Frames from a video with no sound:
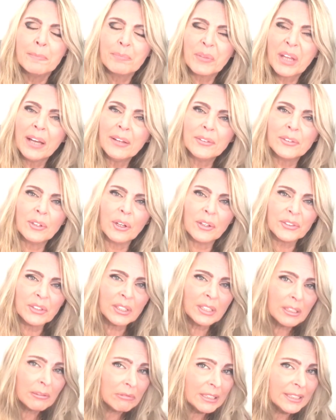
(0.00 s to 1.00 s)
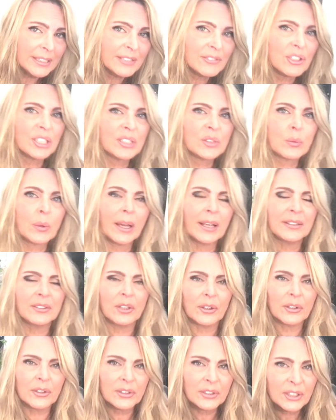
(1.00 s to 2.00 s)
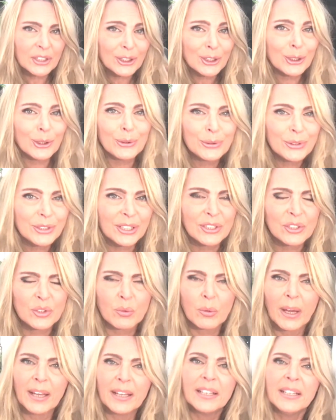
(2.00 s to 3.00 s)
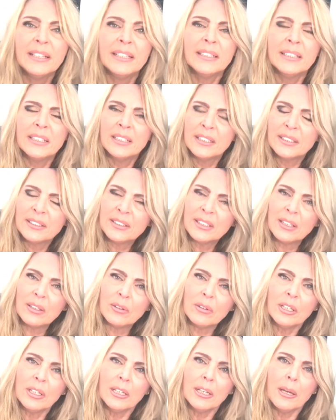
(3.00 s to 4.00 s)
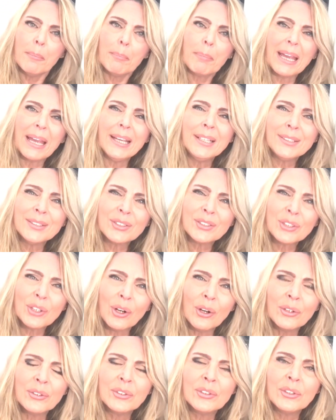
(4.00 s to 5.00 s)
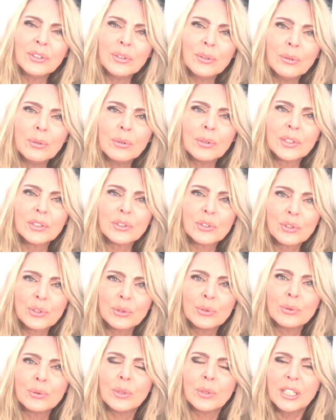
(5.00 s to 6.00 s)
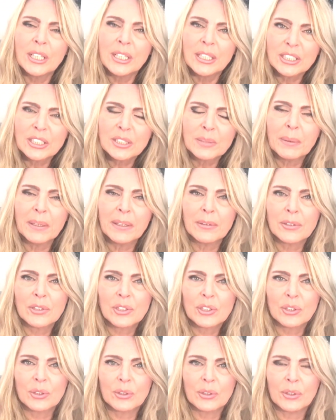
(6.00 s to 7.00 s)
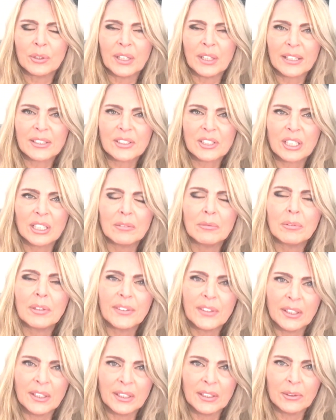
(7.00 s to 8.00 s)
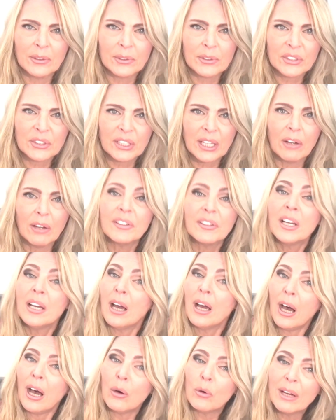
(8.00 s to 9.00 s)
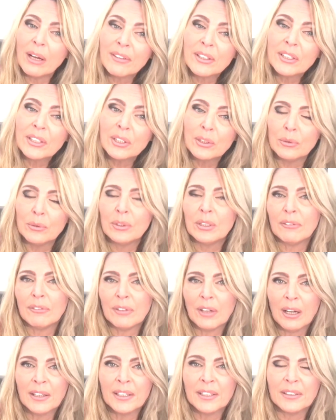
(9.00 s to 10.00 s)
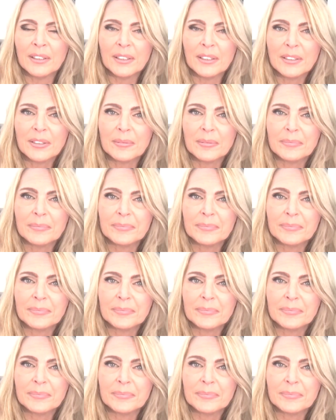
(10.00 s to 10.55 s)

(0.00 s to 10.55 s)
Yeah, not in a religious way, not in a cultish way. No, based on your true spiritual connection within yourself, however you define it.